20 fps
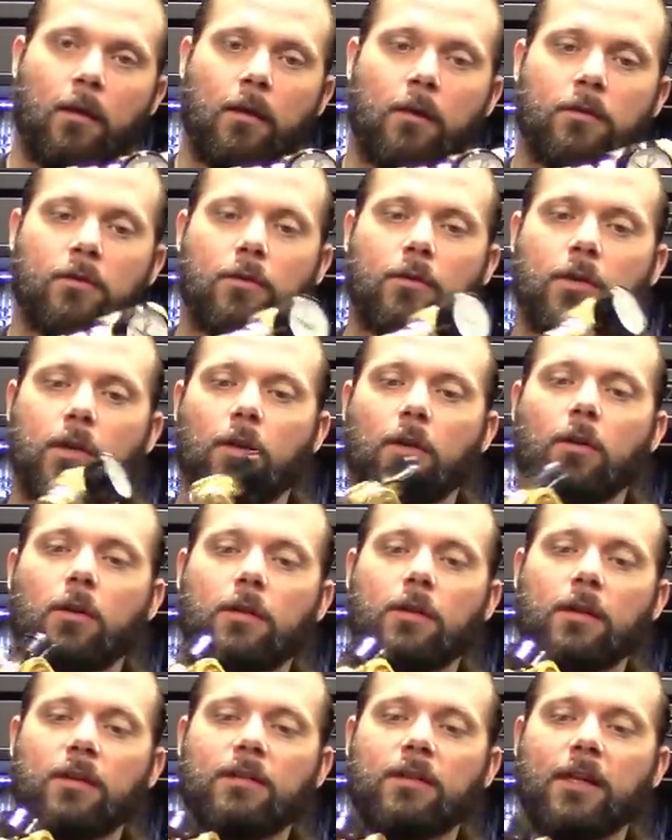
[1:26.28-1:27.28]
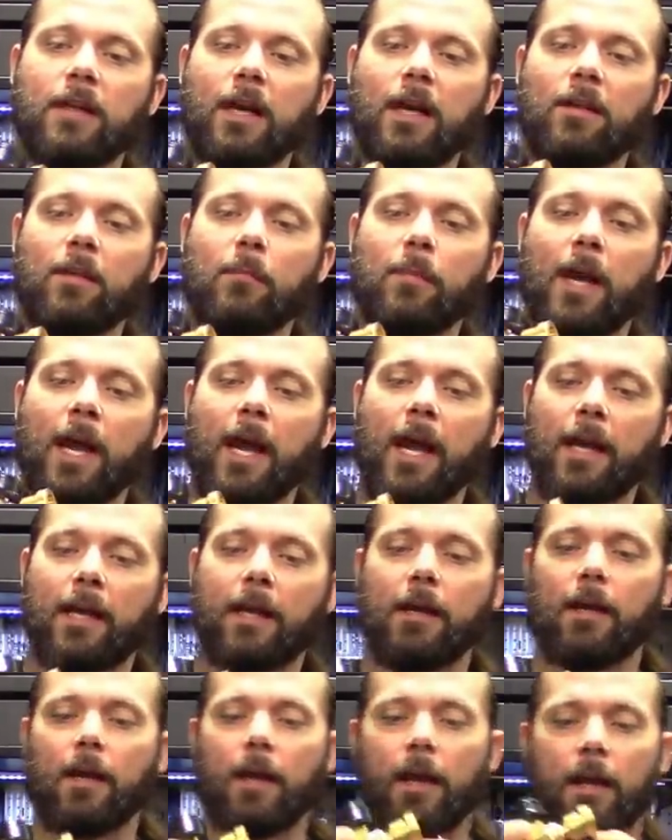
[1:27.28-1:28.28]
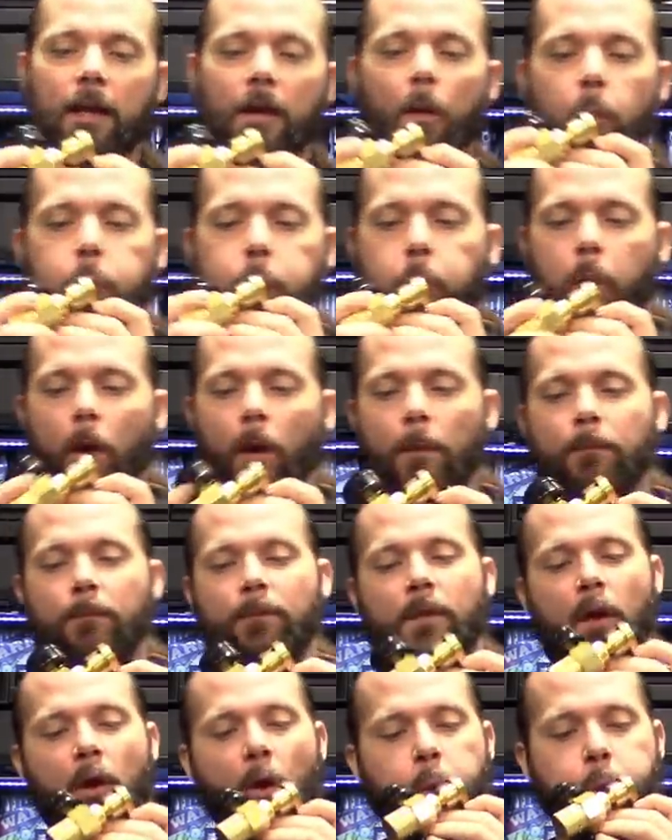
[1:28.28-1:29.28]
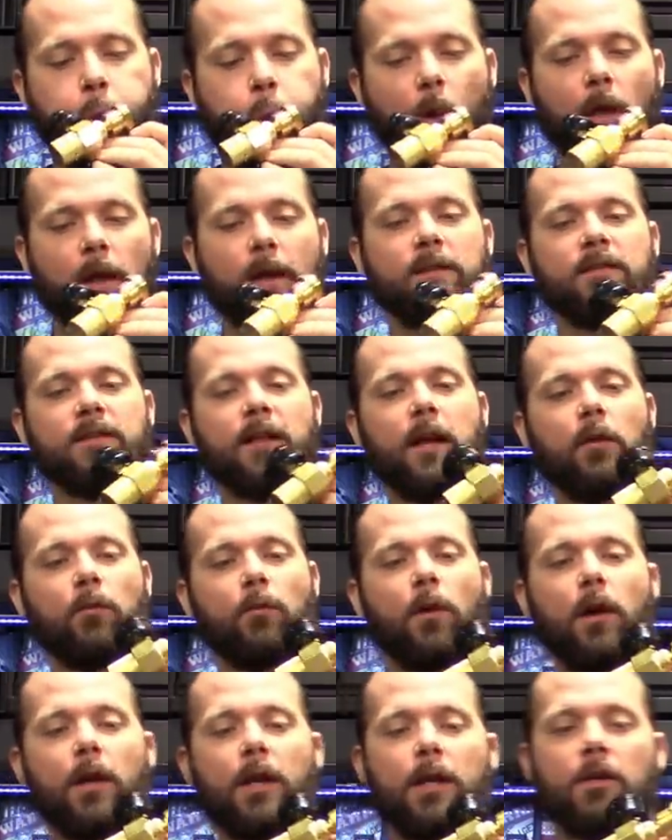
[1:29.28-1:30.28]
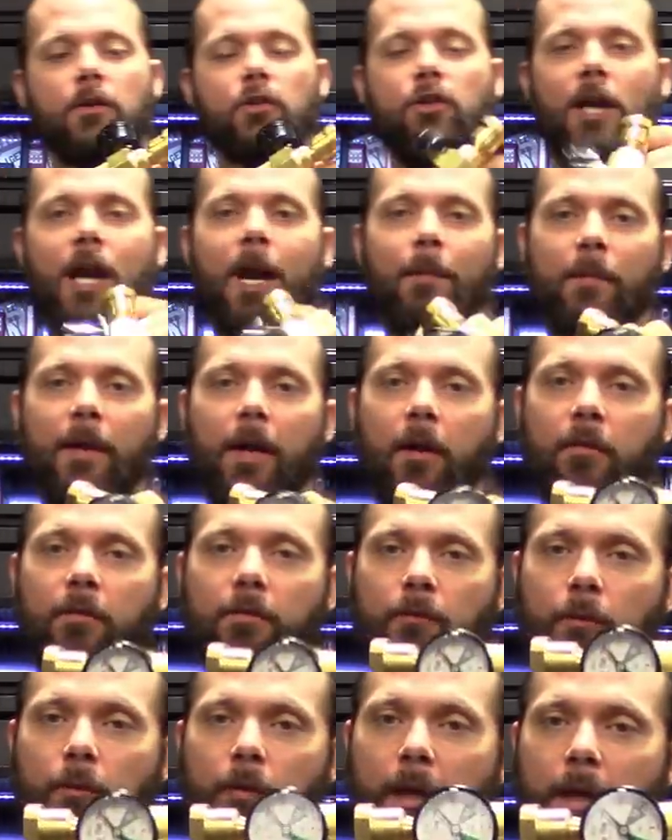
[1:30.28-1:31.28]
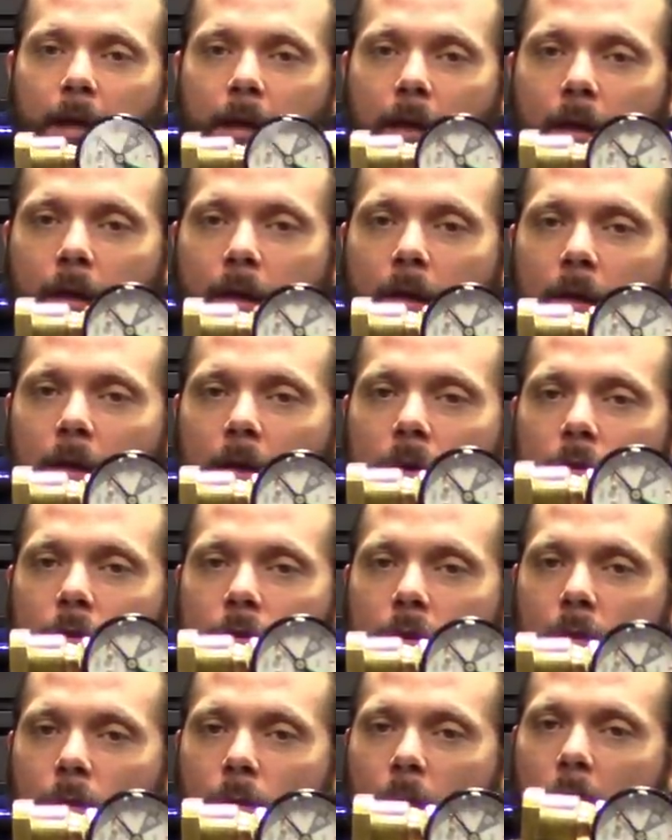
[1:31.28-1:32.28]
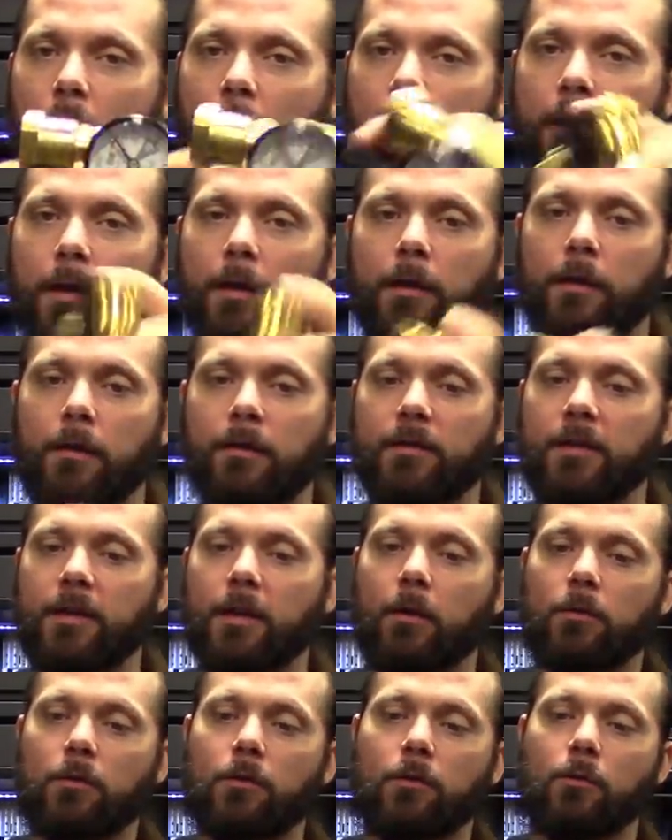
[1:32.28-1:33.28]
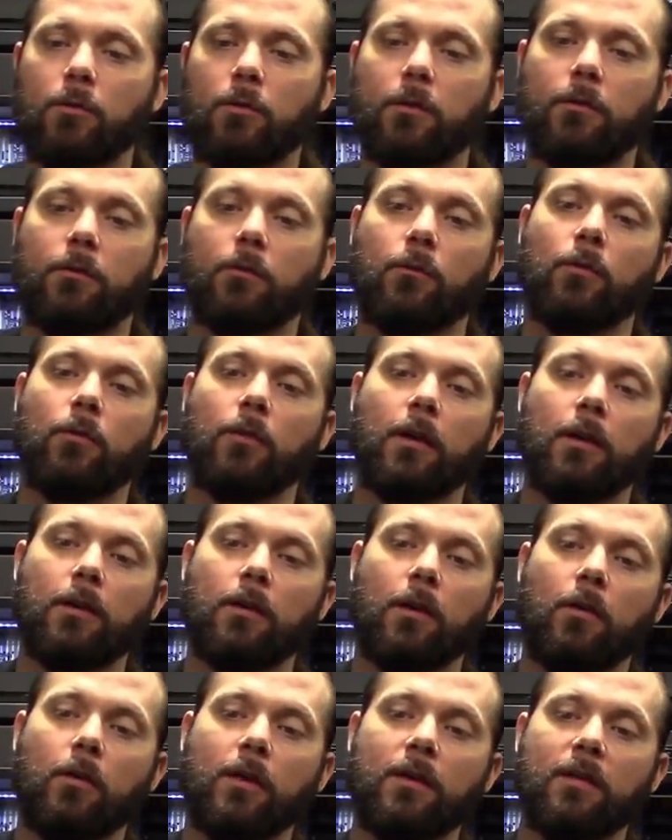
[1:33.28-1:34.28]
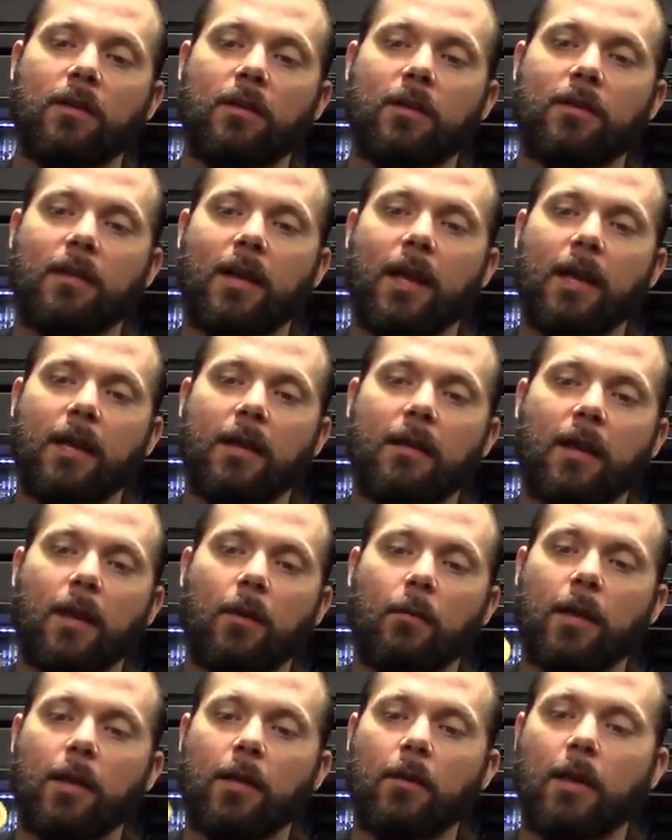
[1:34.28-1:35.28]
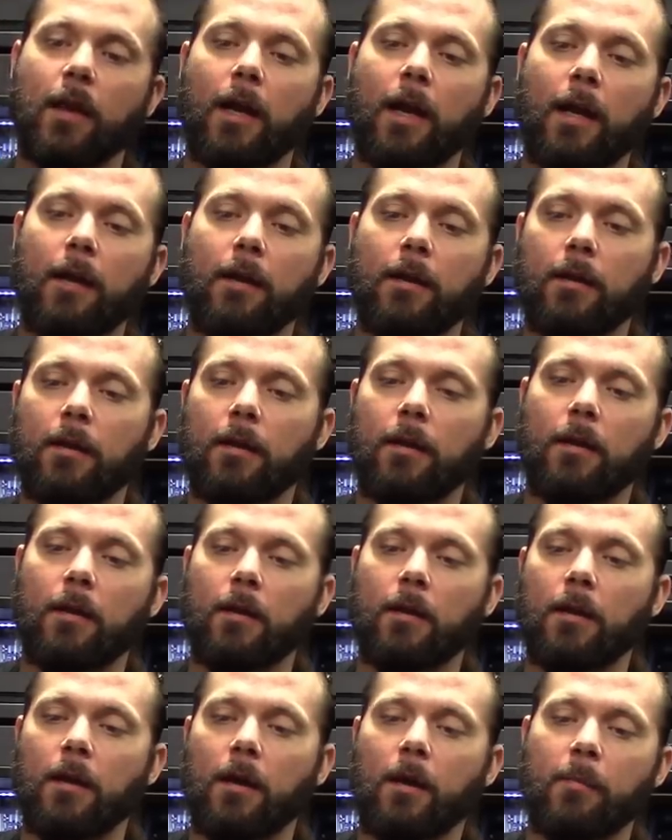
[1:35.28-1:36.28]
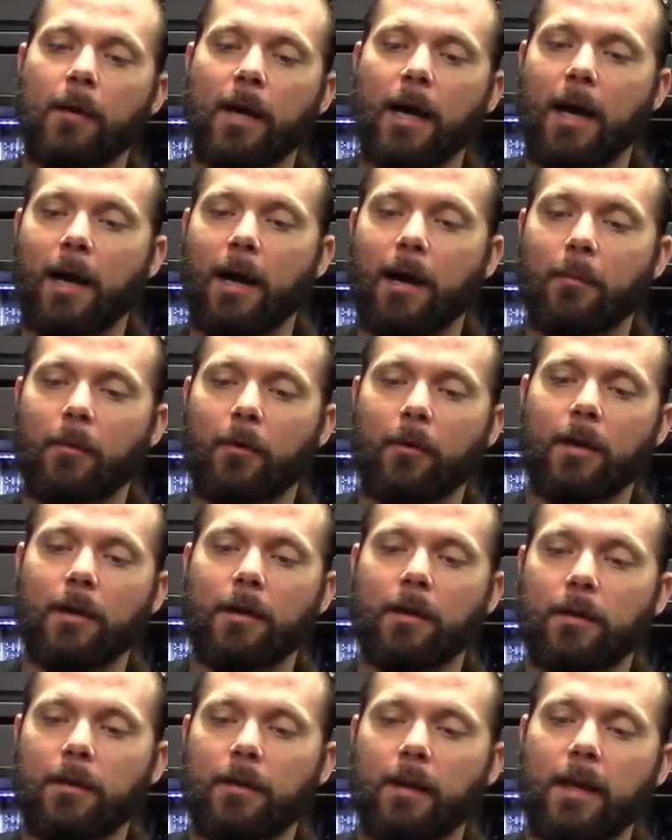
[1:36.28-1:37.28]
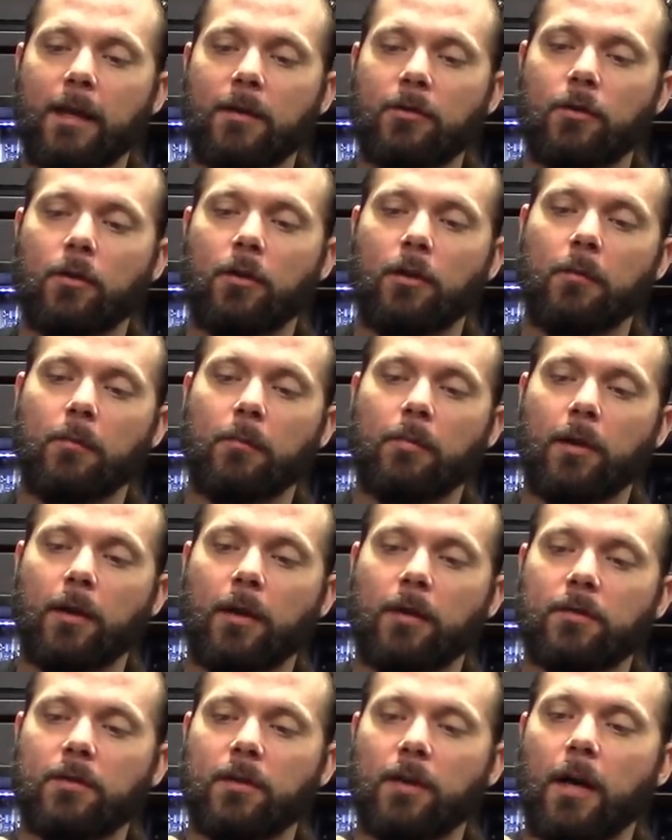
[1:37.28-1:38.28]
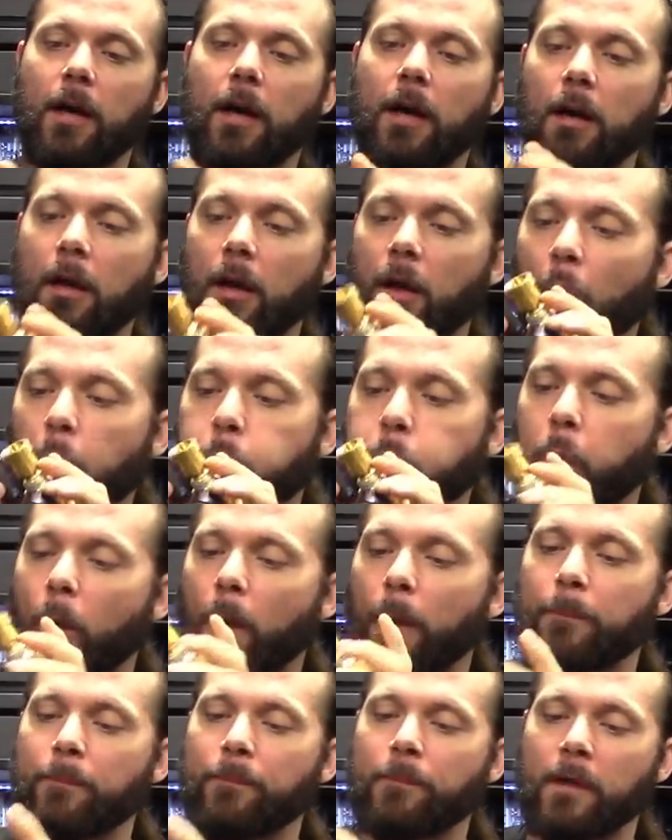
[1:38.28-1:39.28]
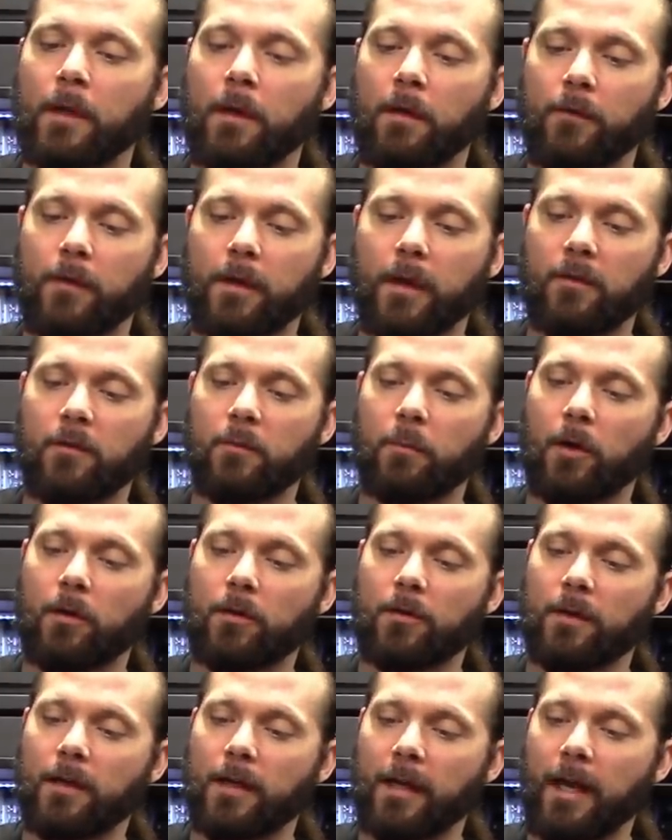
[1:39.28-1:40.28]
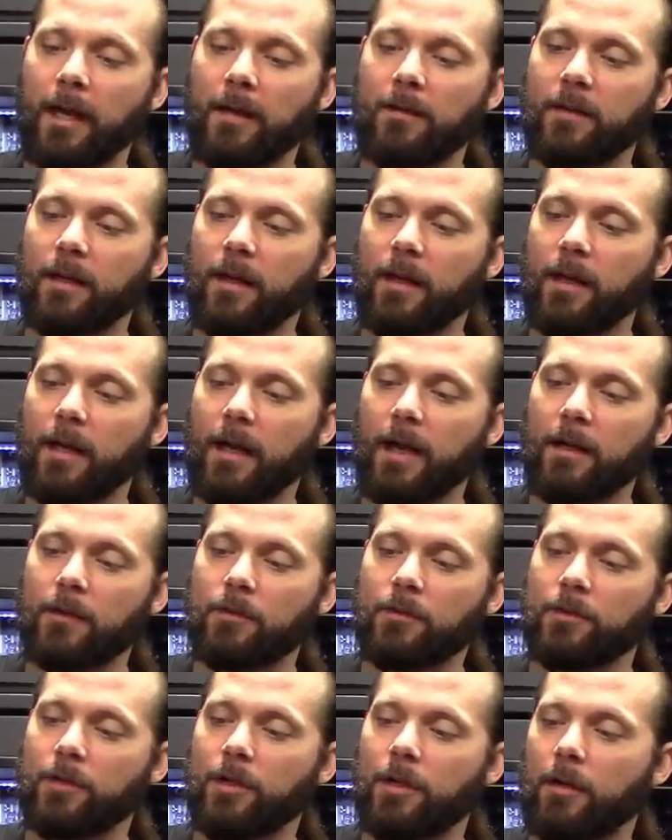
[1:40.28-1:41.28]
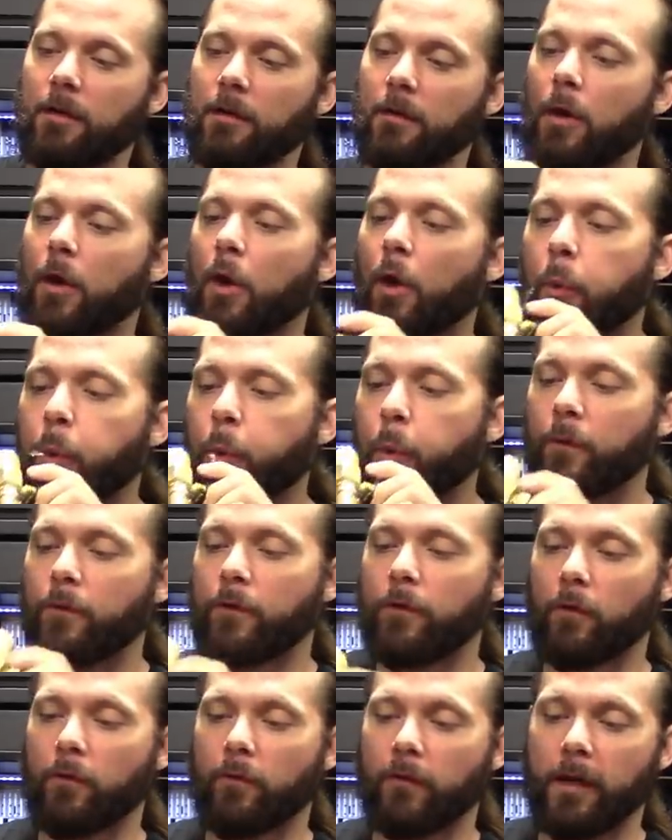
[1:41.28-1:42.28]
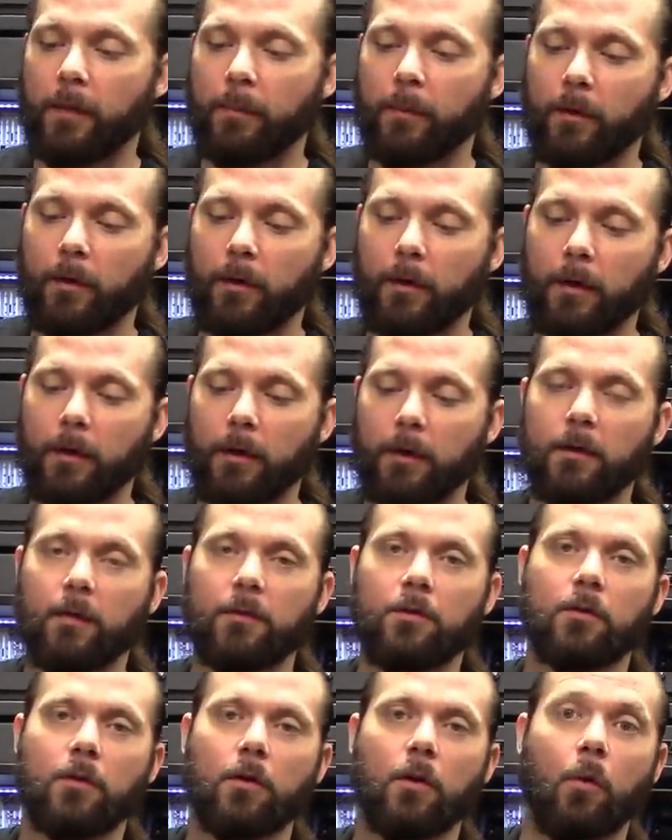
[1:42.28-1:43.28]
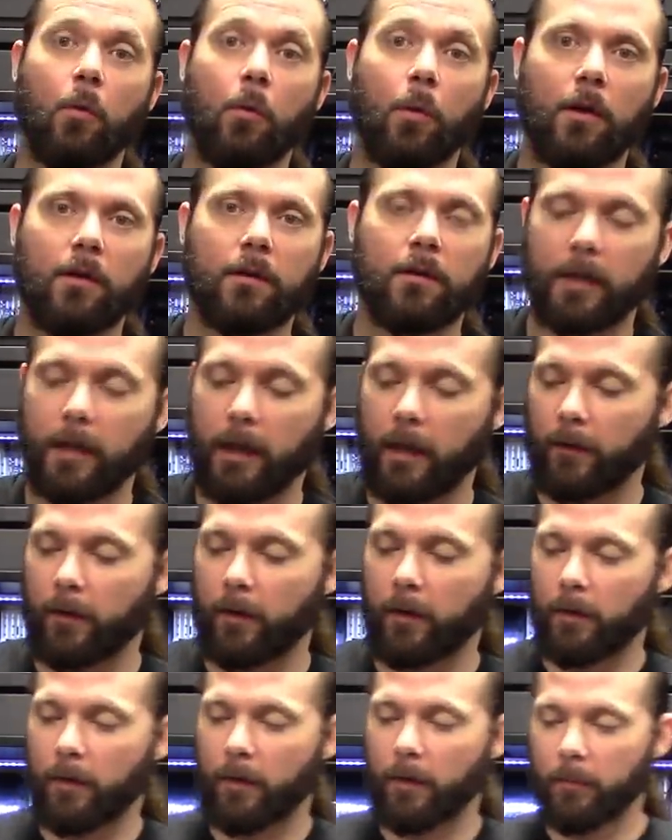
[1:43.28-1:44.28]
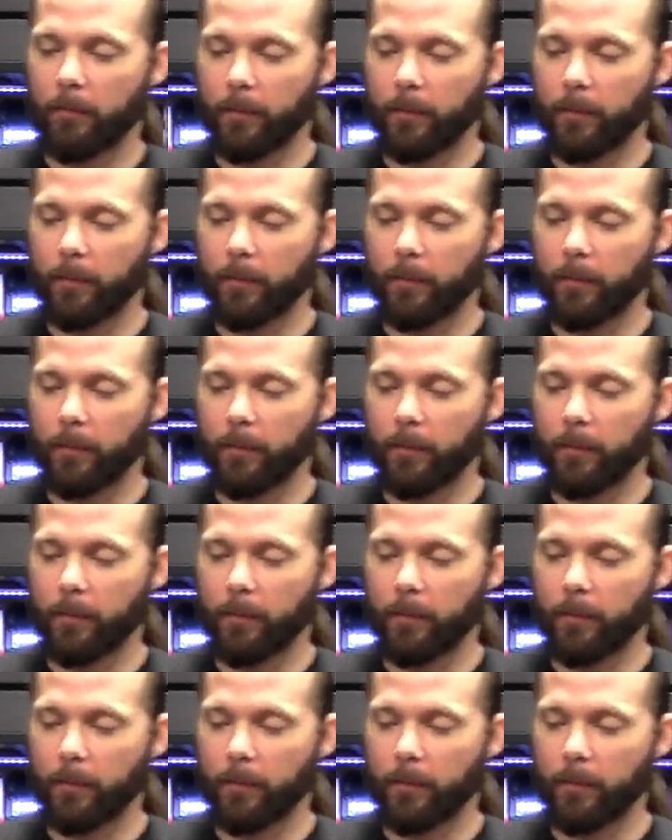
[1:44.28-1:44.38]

So you can hook this thing on the back, and instead of running shop air through it, you could run CO2 through the, you know, into the tank. That way you're not a bomb or in danger. And plus, if you get sparks in the gas tank, oxygen and fuel vapor doesn't go well together.